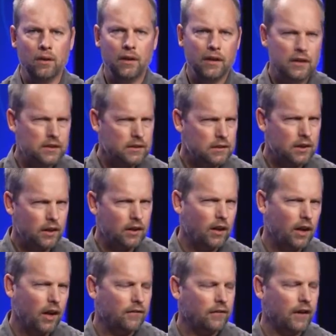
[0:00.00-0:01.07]
it started
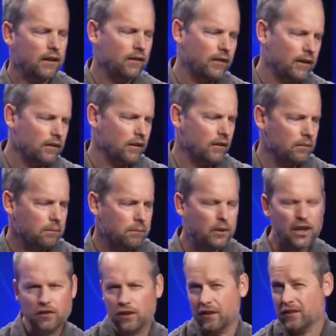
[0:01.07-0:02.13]
off kind of
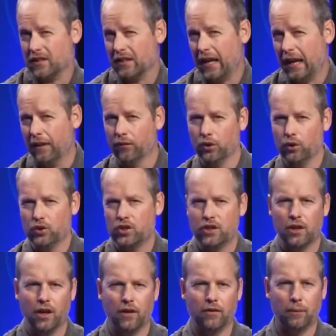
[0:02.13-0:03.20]
potentially as an evolution
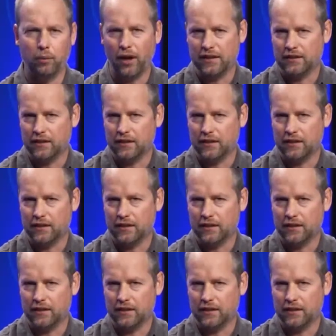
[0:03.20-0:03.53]
of applied